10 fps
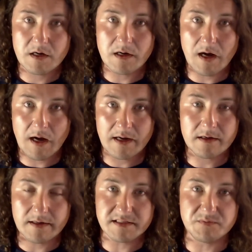I
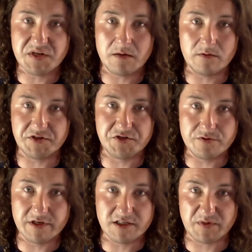like to be able to do
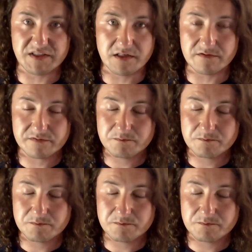things myself.